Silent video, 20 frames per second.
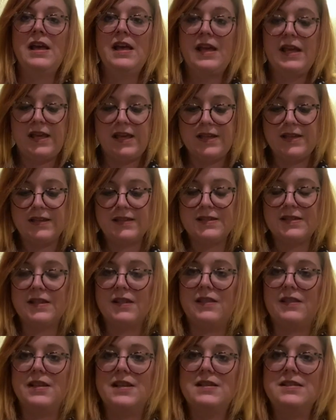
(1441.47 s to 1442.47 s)
is
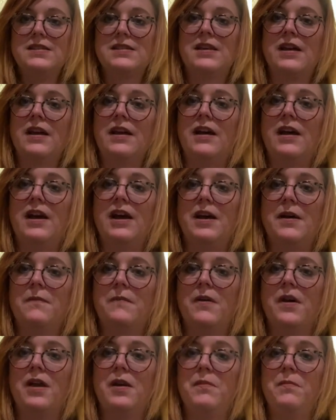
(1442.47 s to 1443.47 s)
this
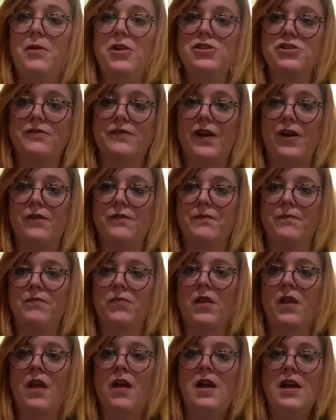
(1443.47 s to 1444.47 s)
pressure valve.
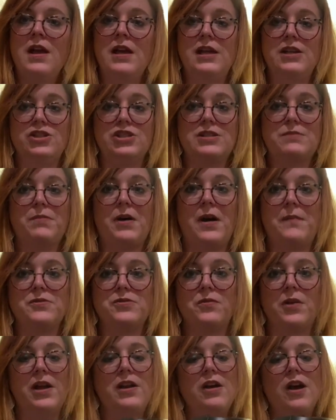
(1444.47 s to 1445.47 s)
It just pops
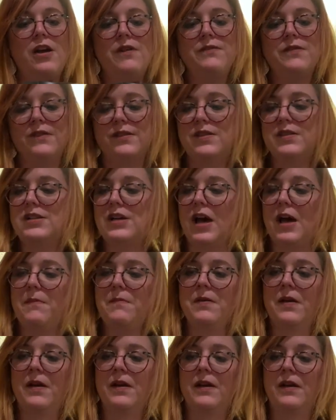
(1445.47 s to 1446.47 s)
right off at the top
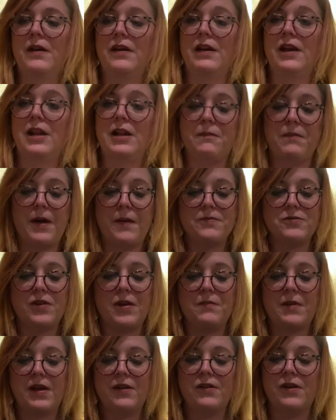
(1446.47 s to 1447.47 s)
and it pops
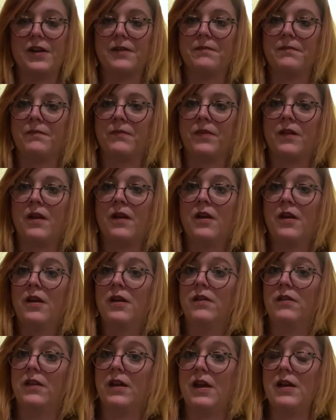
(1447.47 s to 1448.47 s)
right back on.
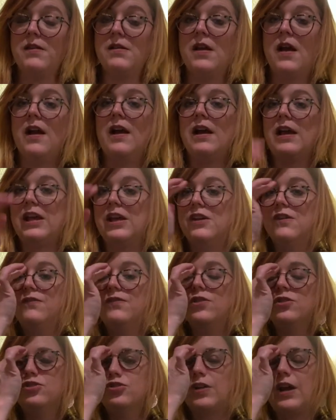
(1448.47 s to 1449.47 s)
Okay. If
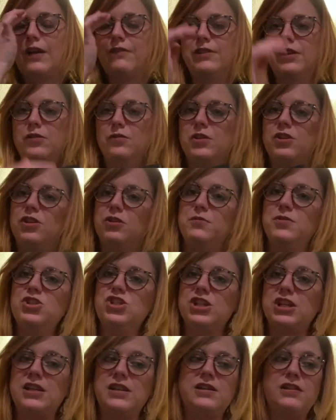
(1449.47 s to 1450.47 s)
you're traveling with your
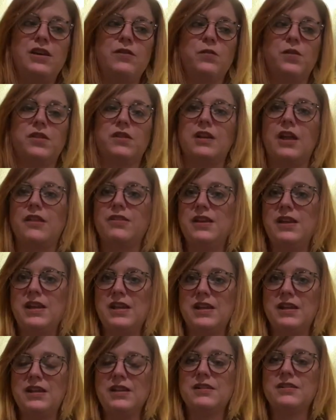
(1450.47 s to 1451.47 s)
machine with nothing
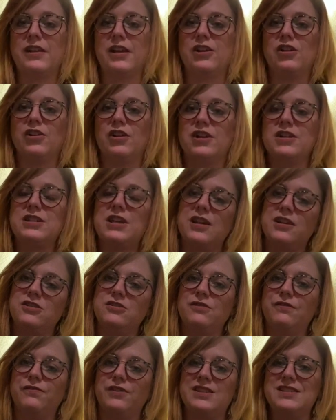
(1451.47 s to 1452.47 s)
in it, like you're going to take it
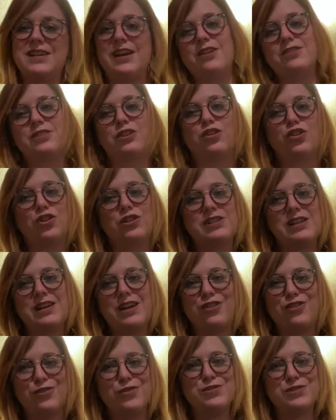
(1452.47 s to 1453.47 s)
to a friend's house and cook
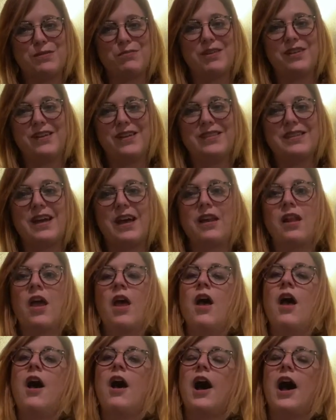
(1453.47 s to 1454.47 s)
together or something like that,
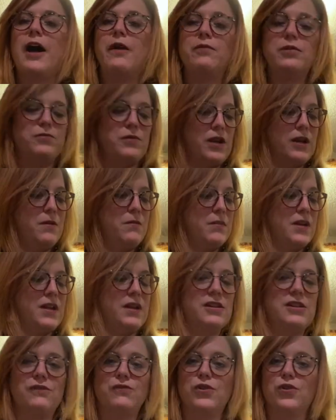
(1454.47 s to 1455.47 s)
I would
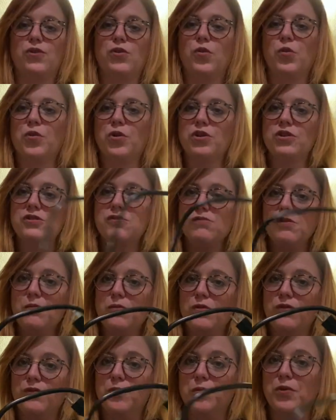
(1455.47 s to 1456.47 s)
recommend, if your cord is
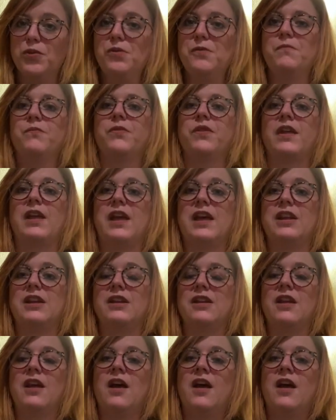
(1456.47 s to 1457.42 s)
removable, and